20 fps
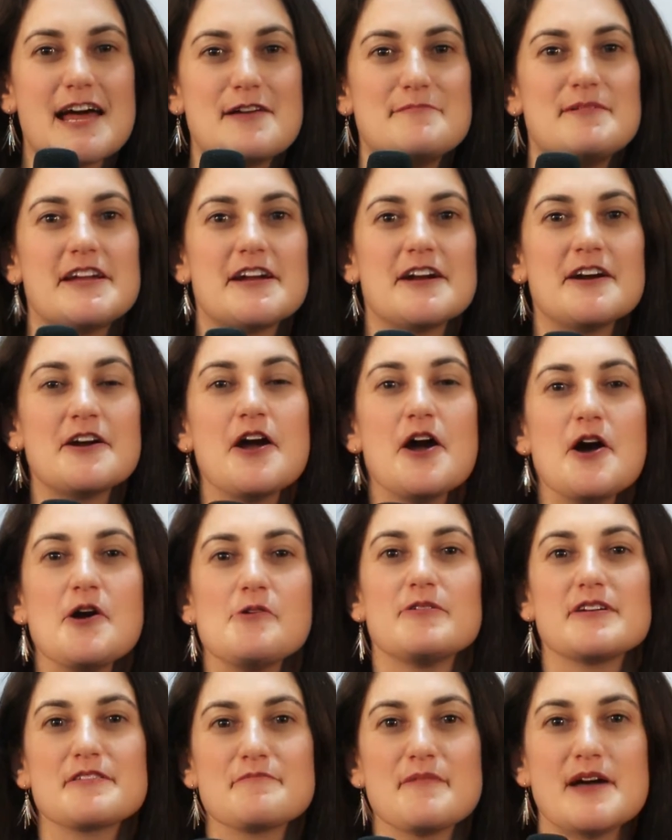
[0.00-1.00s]
I'm here
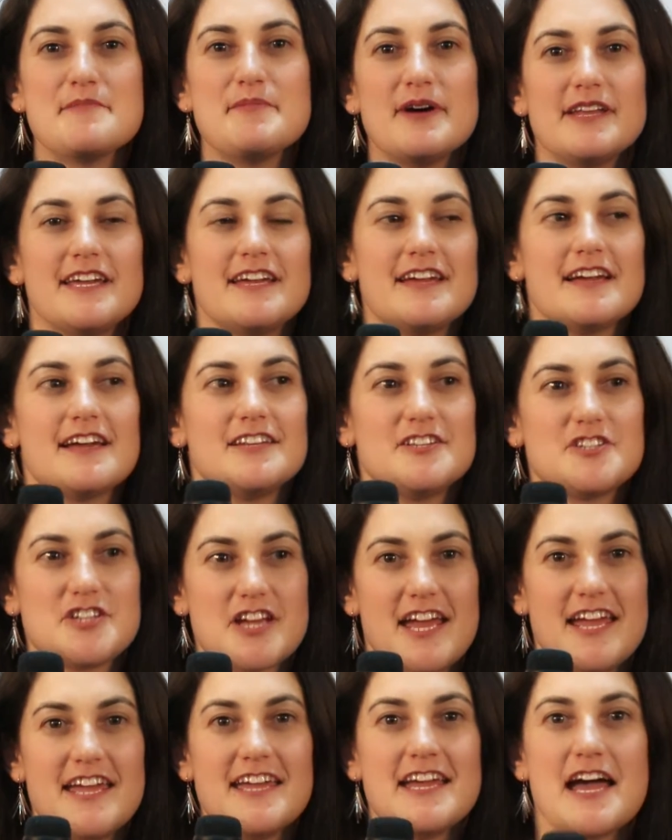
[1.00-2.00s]
with my buddy
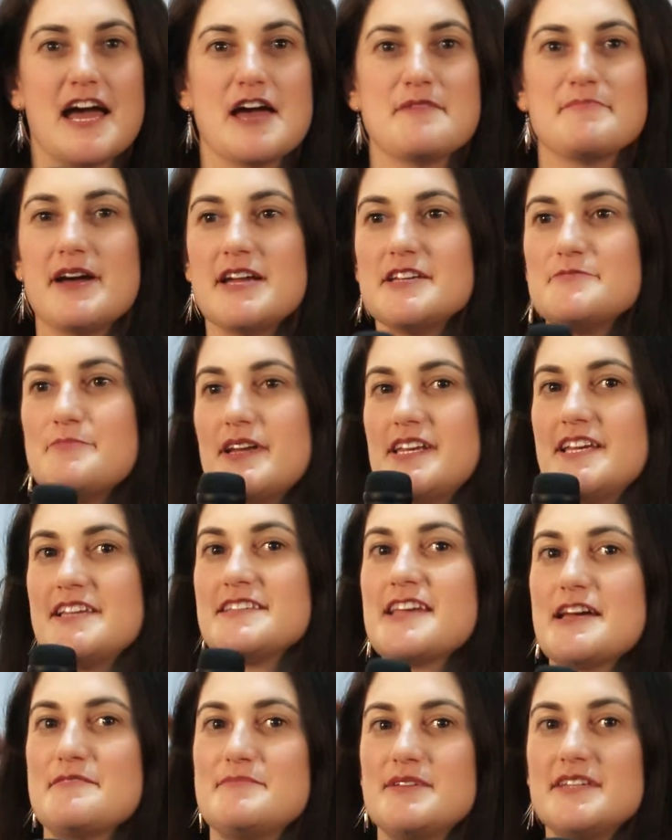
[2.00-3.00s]
J and my
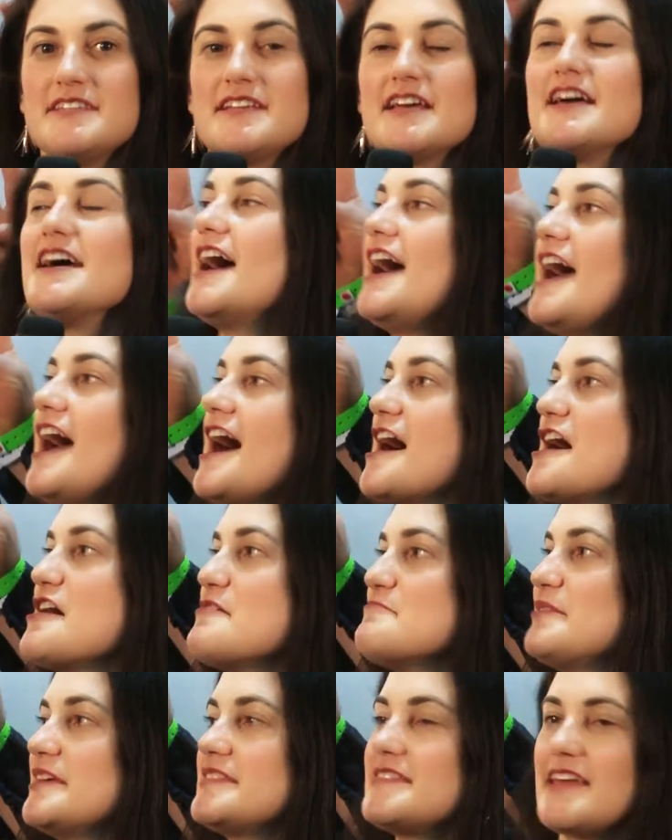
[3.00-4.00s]
buddy Simeon,
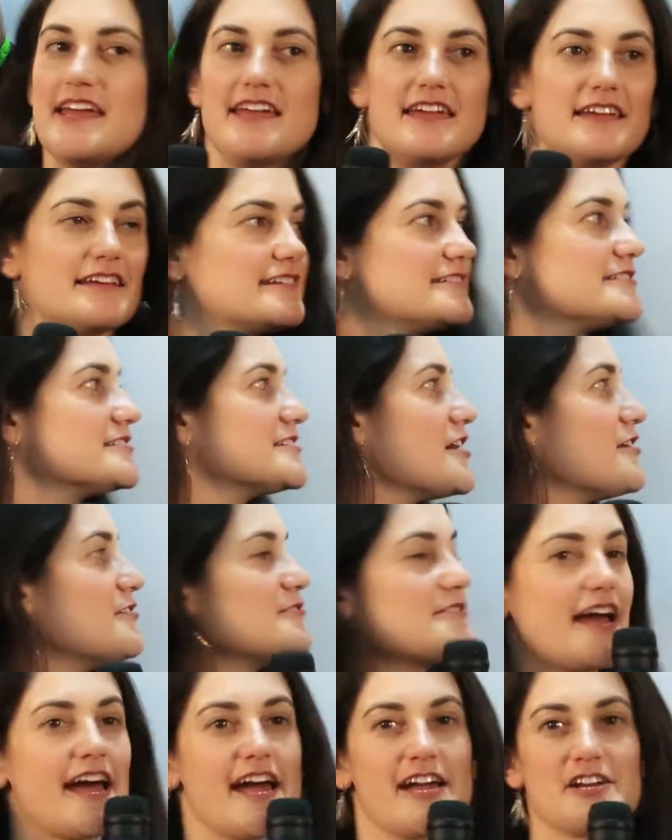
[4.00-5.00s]
um, but they
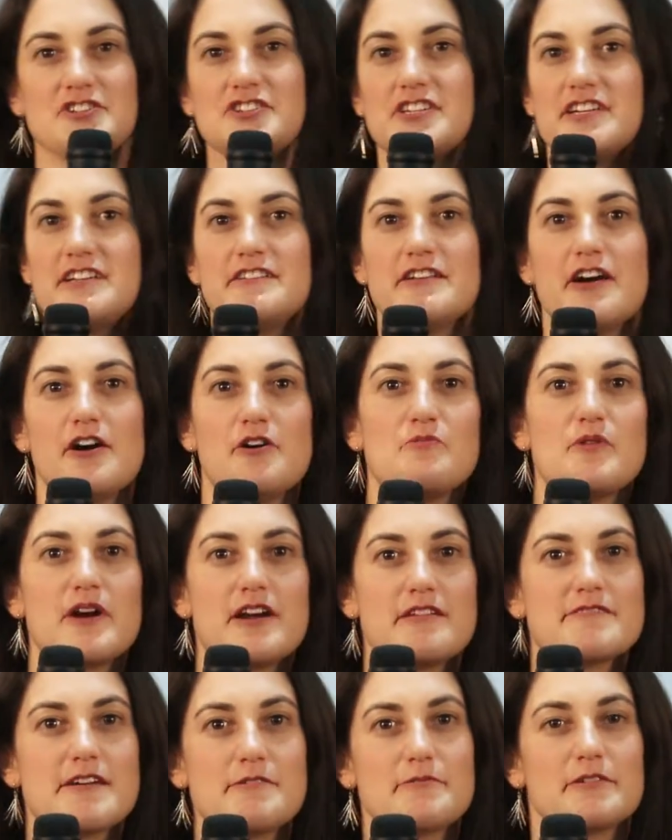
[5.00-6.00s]
don't actually know
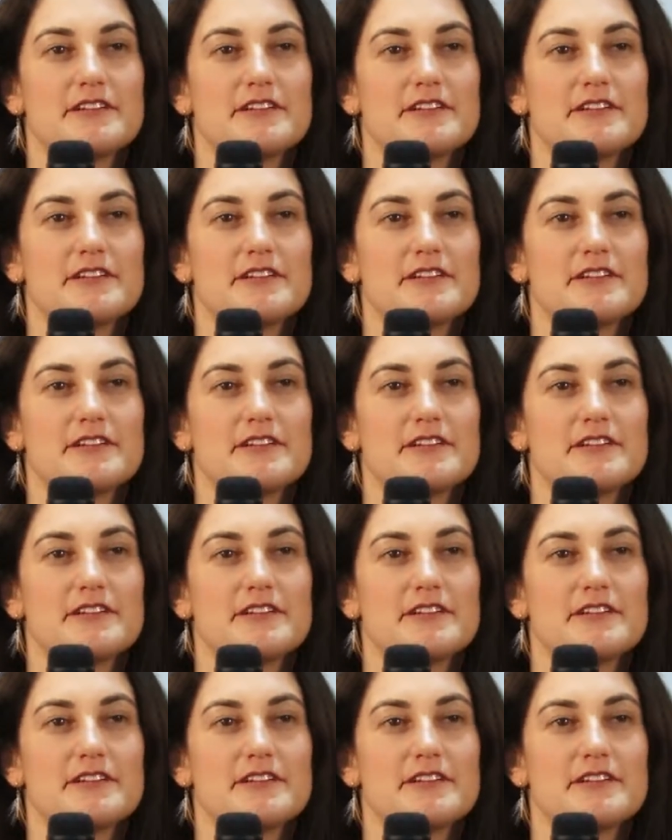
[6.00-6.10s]
where they